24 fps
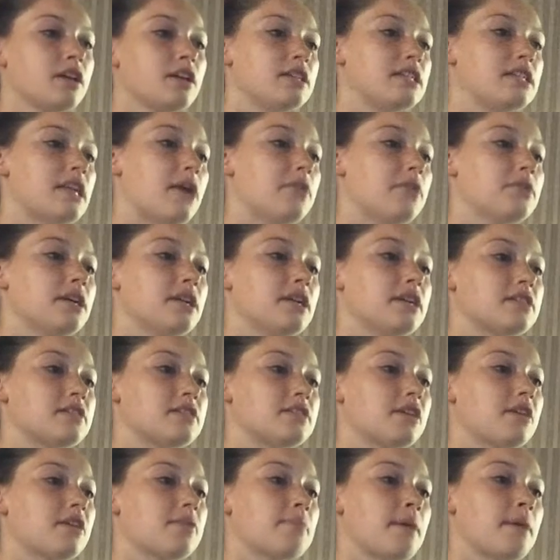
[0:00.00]
Nowadays,
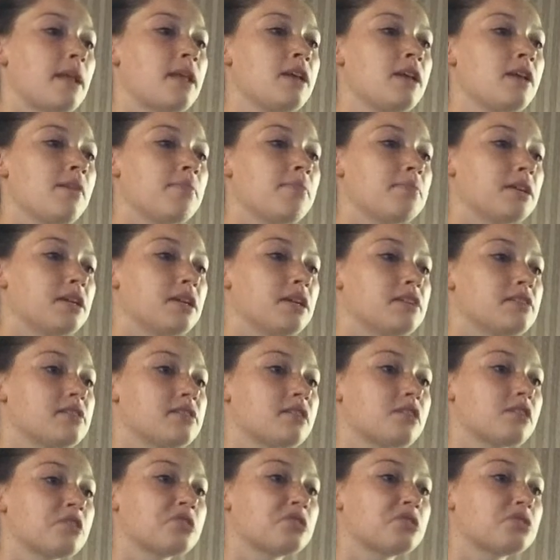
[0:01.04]
there are many companies,
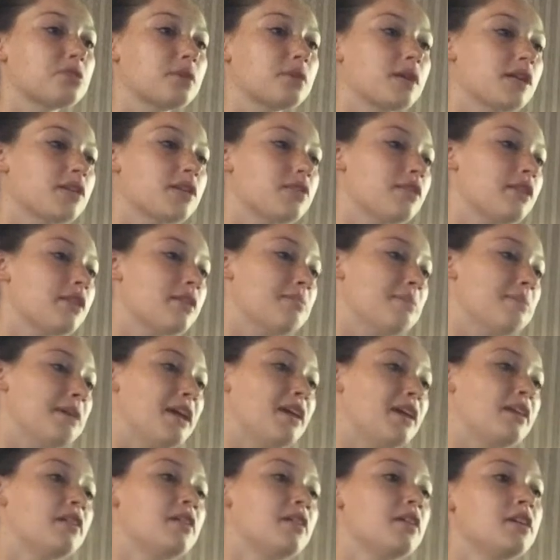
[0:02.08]
such as
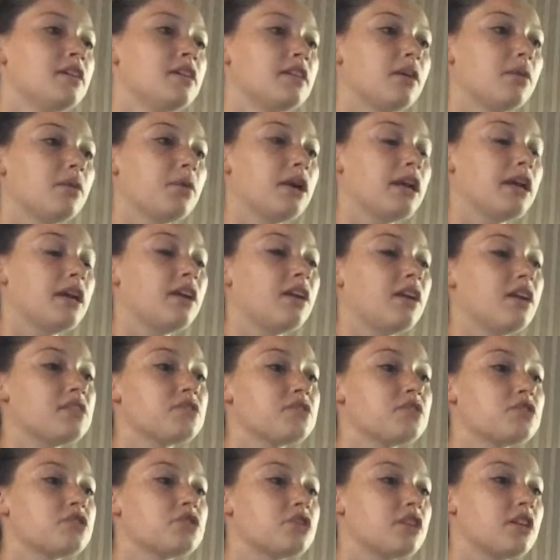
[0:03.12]
23andMe, that will
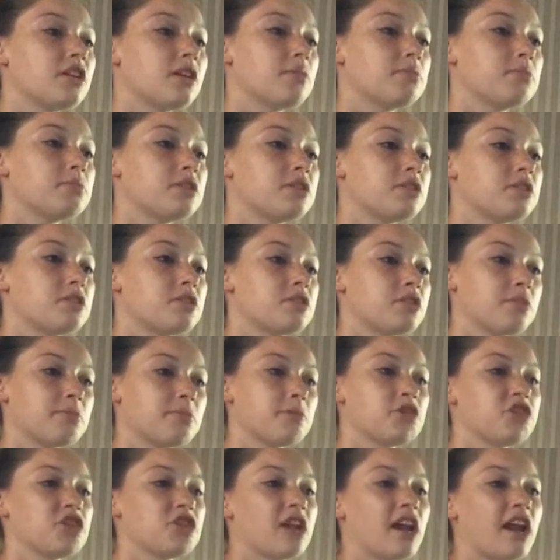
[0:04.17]
analyze your genome to
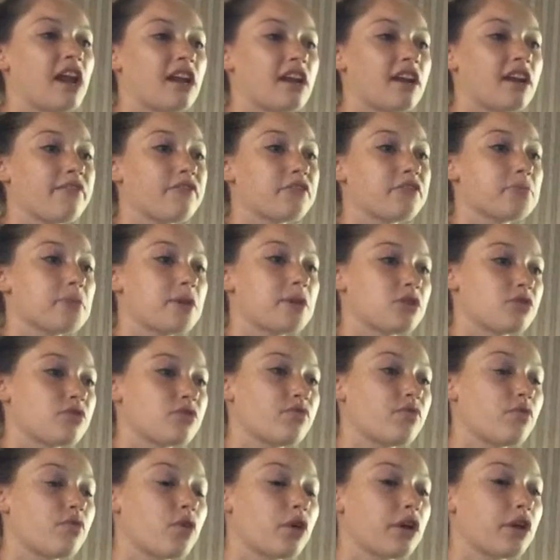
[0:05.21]
determine genetic
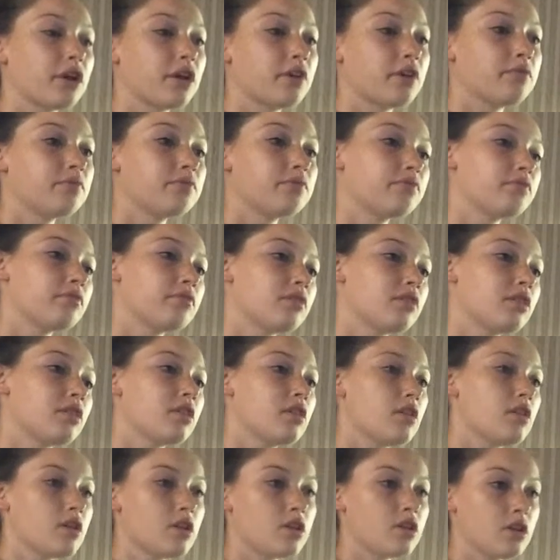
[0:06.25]
information for you.
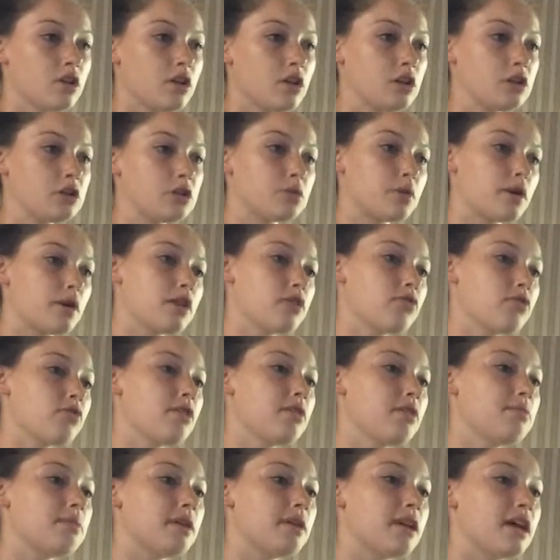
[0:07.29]

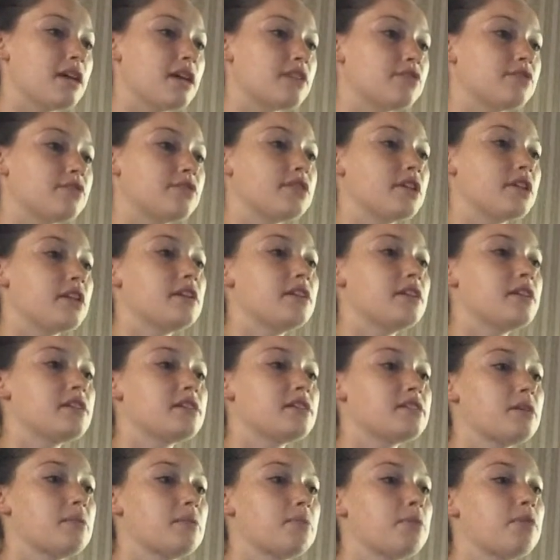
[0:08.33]
23andMe has you send in a
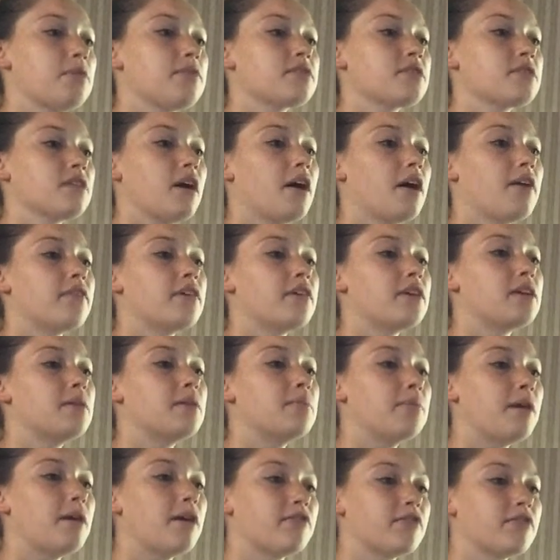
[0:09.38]
sample of saliva in a
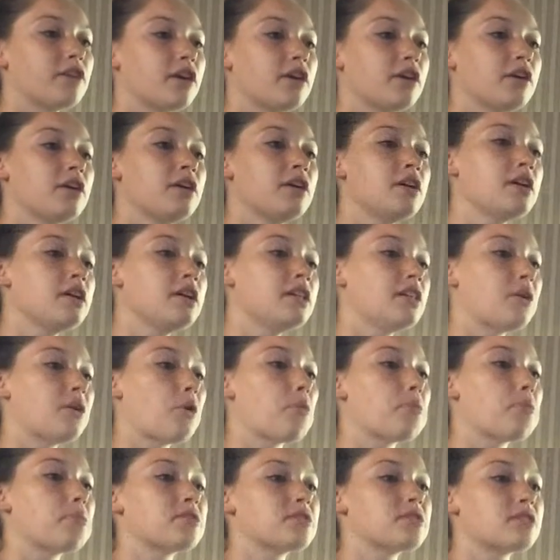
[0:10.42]
buffer that
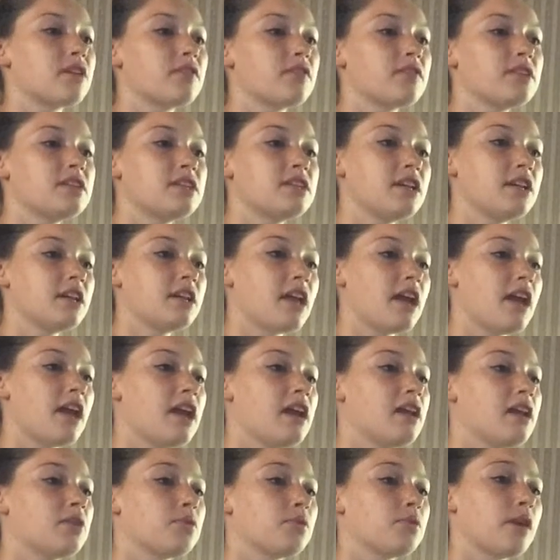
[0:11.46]
will preserve the
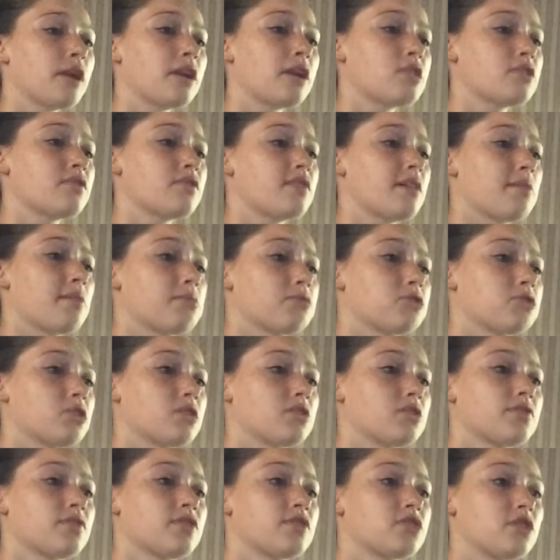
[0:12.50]
DNA in a range of
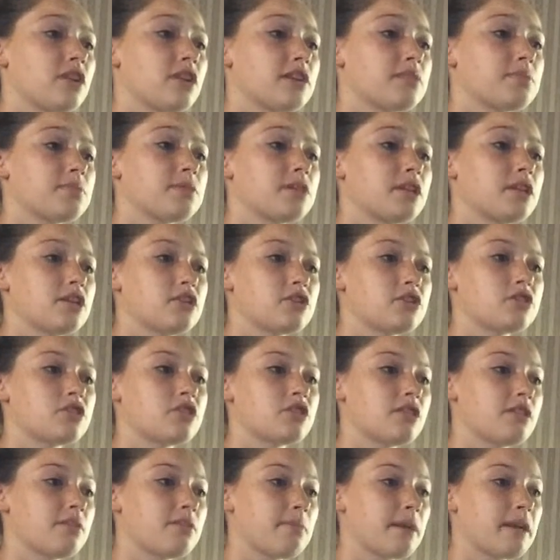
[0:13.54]
temperatures for transportation
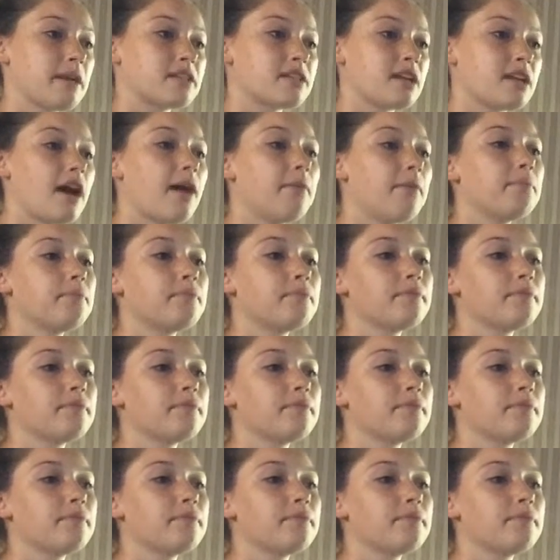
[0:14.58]
to their base lab.